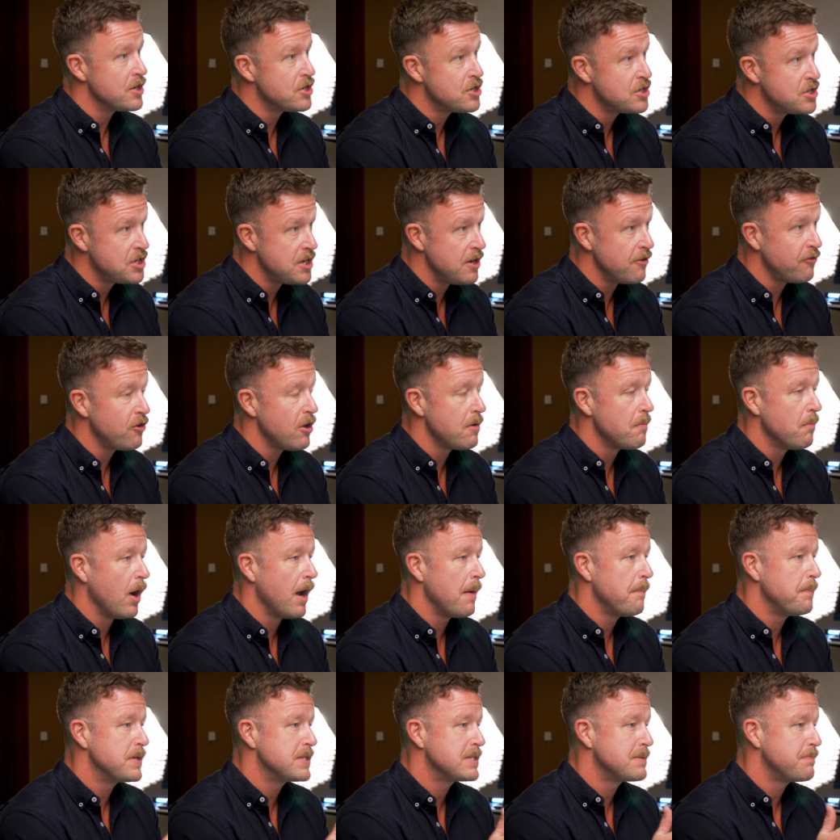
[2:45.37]
it shifted
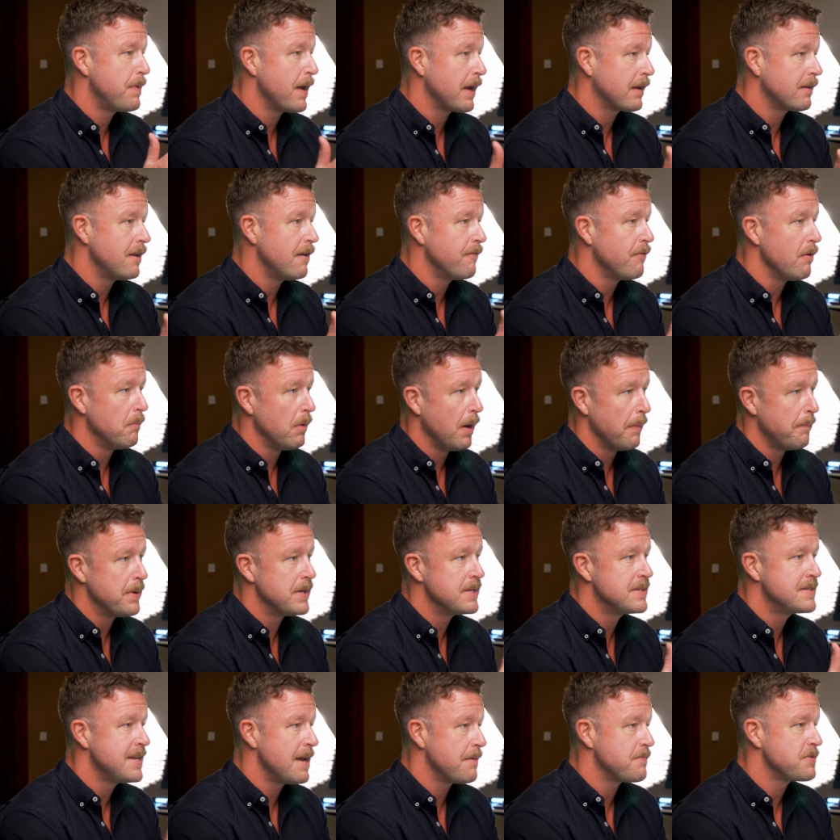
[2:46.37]
my perspective and my
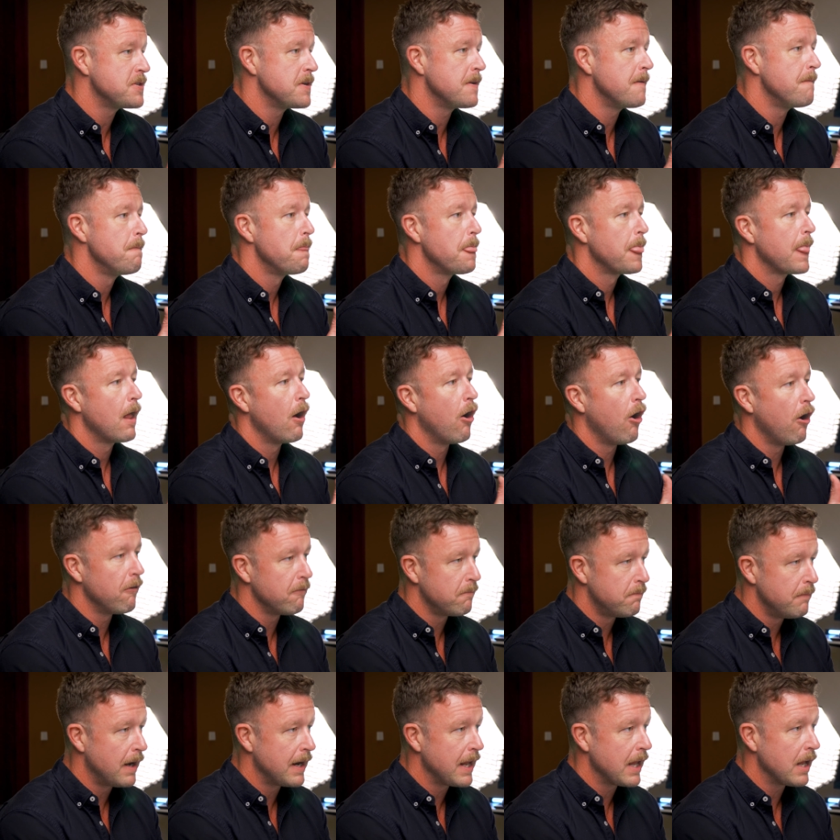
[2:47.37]
perception
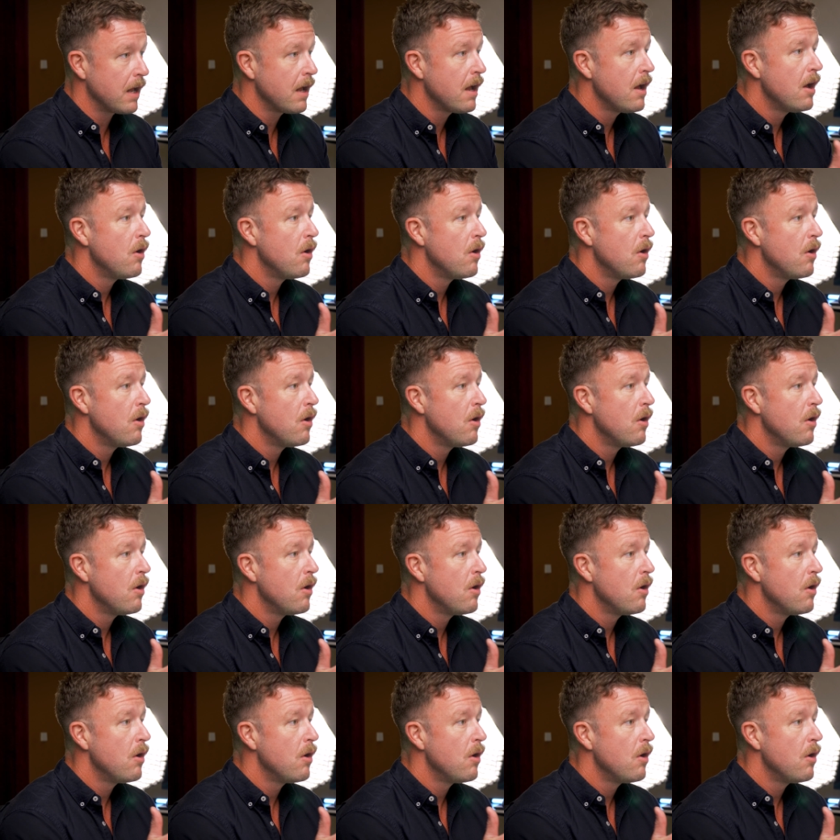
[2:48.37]
of money,